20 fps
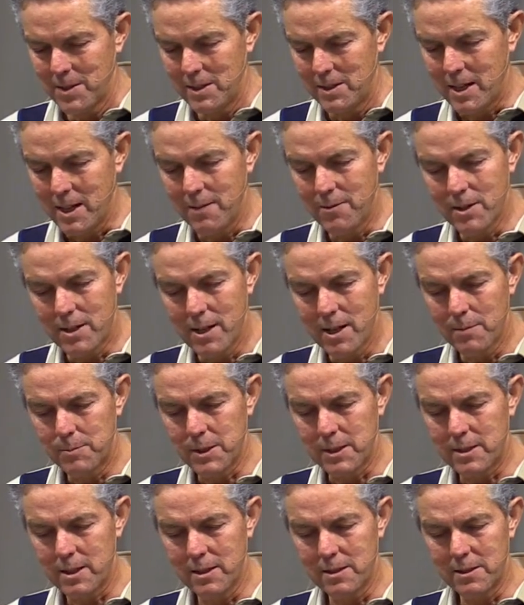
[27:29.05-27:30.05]
David helped
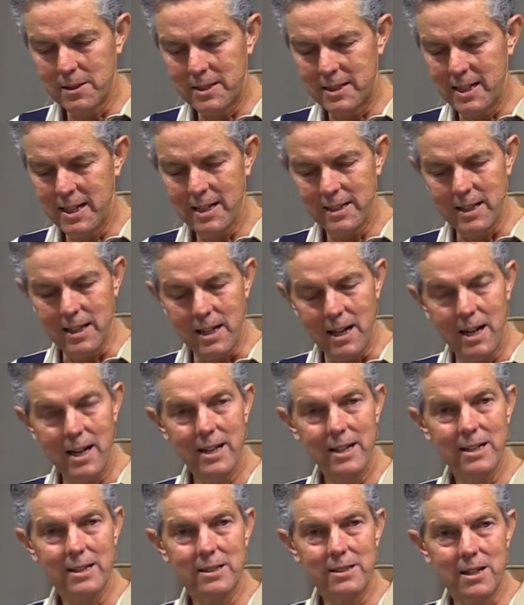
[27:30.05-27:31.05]
us understand that
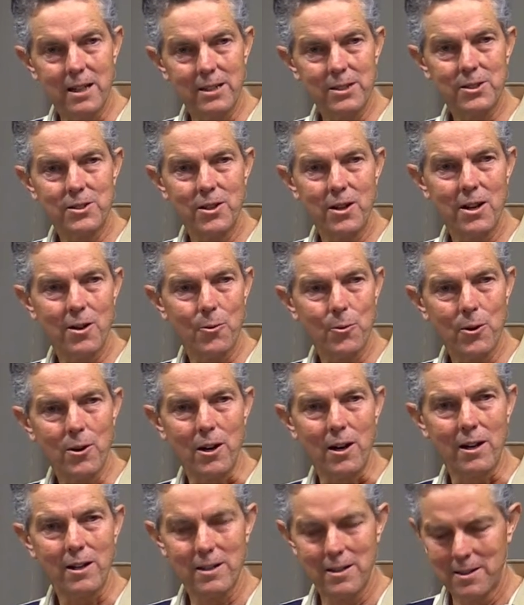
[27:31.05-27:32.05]
hiding does not
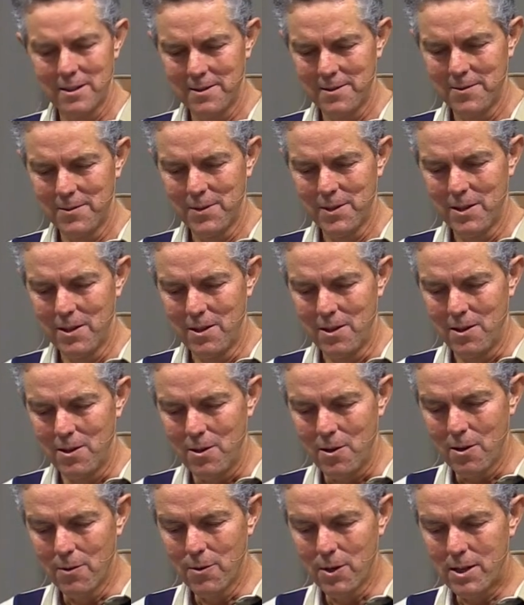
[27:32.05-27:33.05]
work.
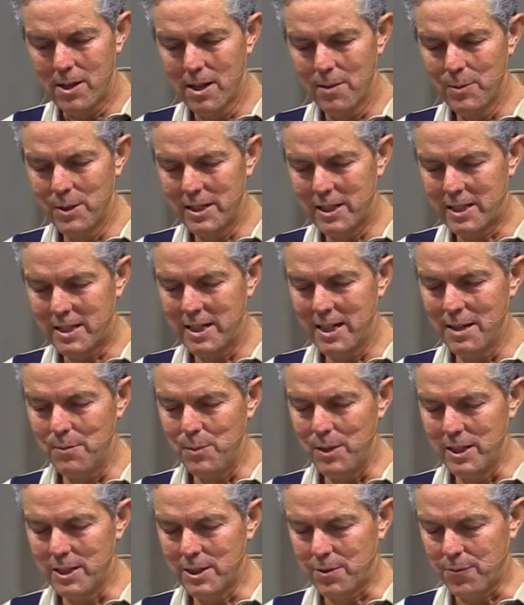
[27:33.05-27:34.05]
Overcoming sin
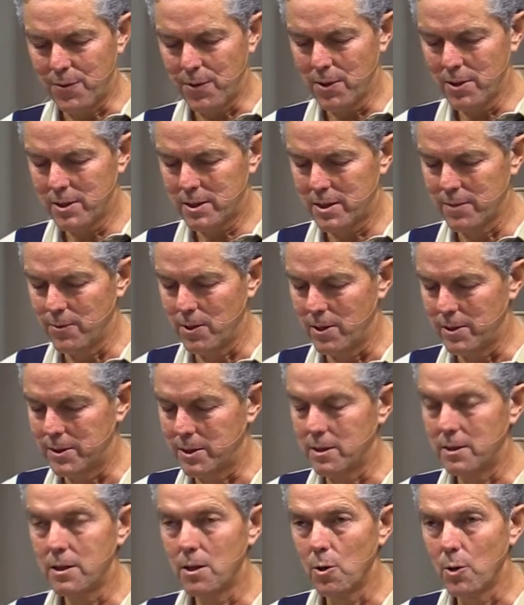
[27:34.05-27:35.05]
means, first of all,
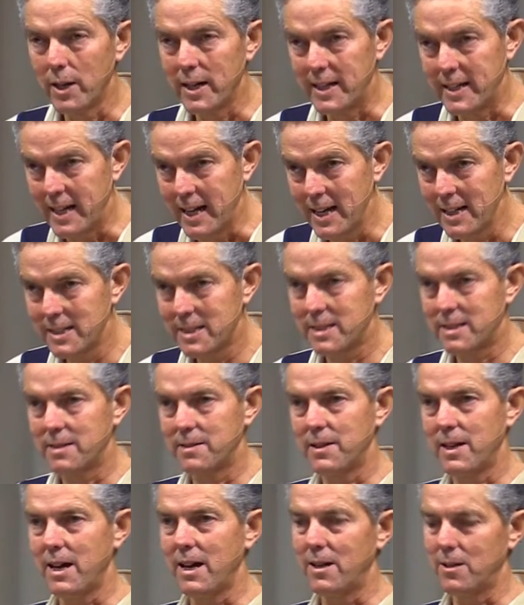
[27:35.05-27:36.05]
to go against
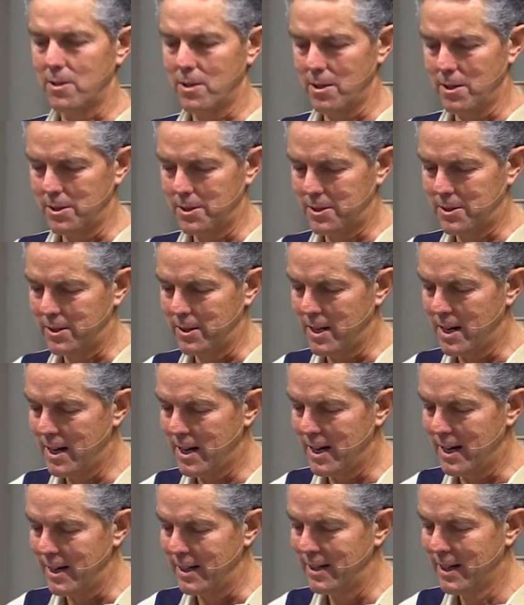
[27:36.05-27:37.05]
that urge to
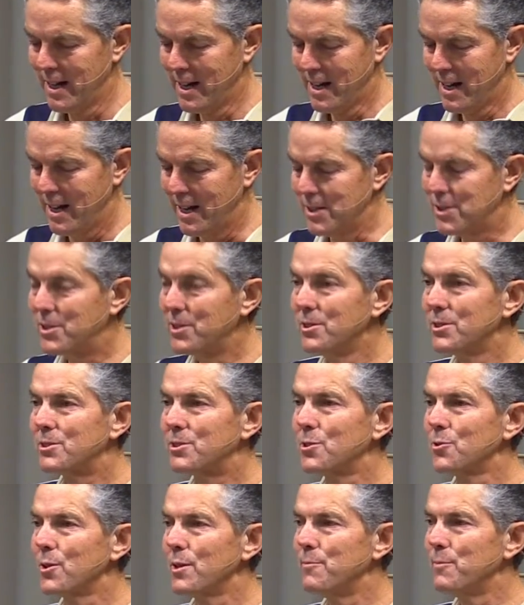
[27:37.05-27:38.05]
hide and choose
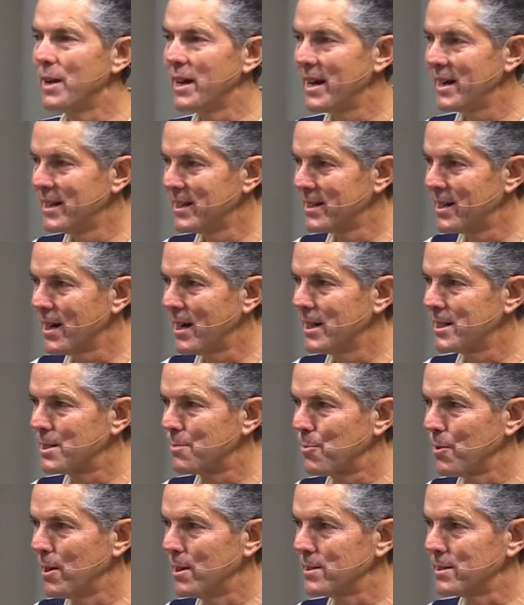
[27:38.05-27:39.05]
to remain in God's
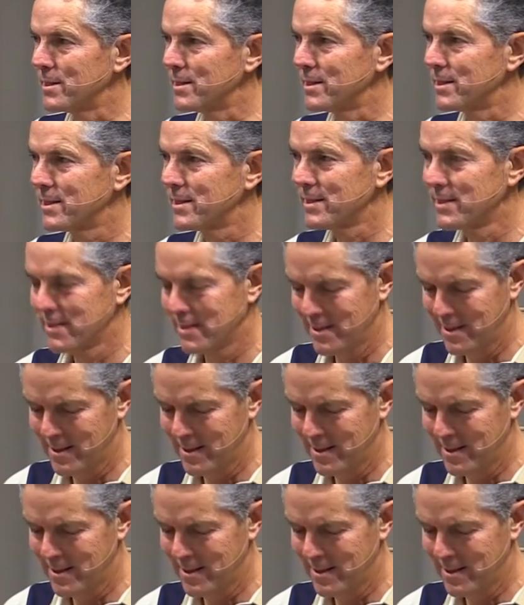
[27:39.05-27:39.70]
presence.